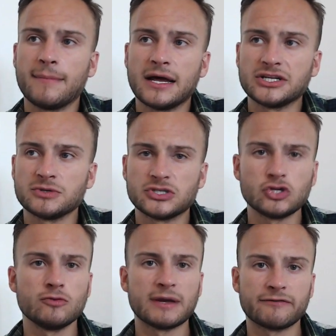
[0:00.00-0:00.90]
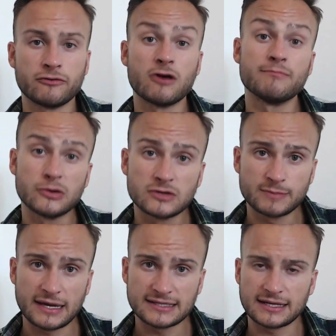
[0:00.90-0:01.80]
She was too big for her own boots,
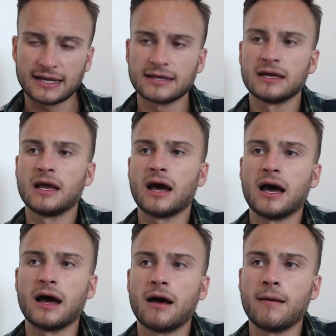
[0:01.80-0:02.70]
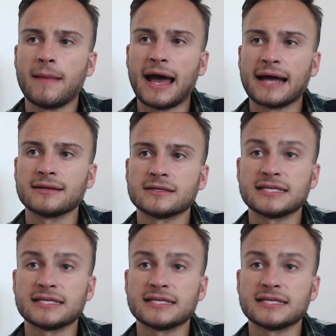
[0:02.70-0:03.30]
basically. And the